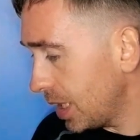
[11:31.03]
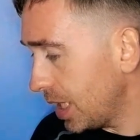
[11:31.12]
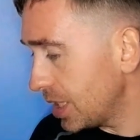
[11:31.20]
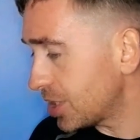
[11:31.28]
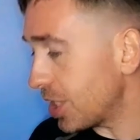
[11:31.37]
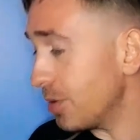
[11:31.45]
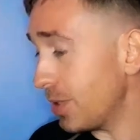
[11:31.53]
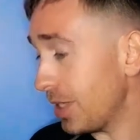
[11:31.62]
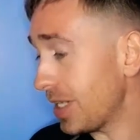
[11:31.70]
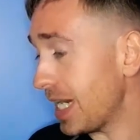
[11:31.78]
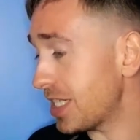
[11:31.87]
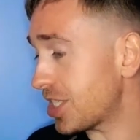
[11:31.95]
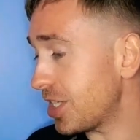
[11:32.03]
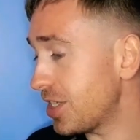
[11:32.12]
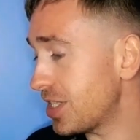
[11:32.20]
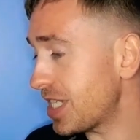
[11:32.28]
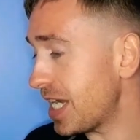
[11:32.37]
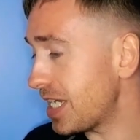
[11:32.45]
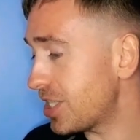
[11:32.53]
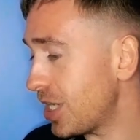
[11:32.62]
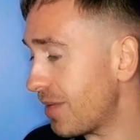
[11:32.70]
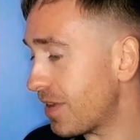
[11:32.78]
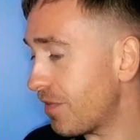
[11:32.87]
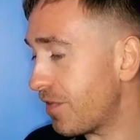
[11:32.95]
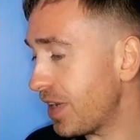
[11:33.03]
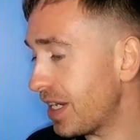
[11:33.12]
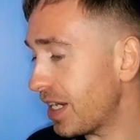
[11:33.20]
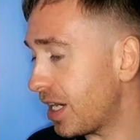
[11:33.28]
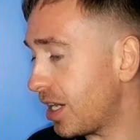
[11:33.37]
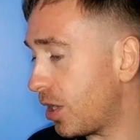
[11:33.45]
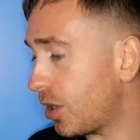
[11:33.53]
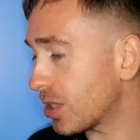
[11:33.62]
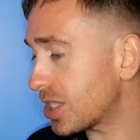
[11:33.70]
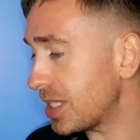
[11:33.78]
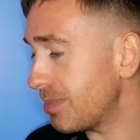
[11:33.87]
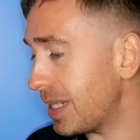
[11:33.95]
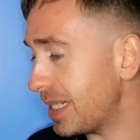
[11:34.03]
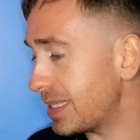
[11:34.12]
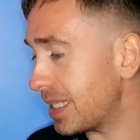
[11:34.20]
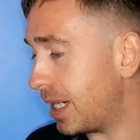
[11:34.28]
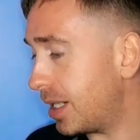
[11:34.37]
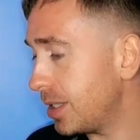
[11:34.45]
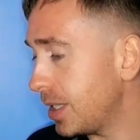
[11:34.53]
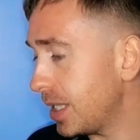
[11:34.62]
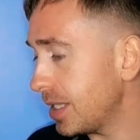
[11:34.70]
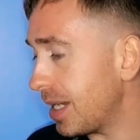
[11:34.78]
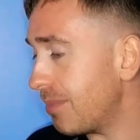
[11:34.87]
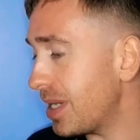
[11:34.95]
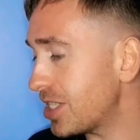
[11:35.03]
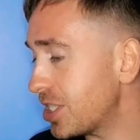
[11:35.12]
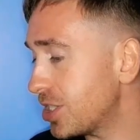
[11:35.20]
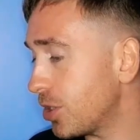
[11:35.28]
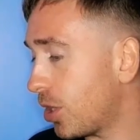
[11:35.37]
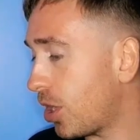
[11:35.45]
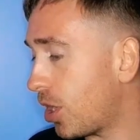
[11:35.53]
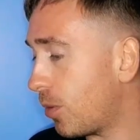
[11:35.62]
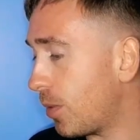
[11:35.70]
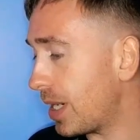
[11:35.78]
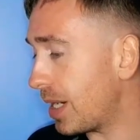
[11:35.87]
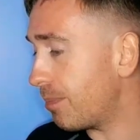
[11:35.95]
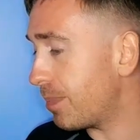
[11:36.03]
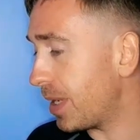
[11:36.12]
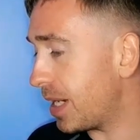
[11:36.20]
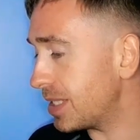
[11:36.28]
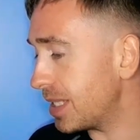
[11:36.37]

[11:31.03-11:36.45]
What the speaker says: So, okay, so you said you have the finger oximeter that measures your heart rate and blood.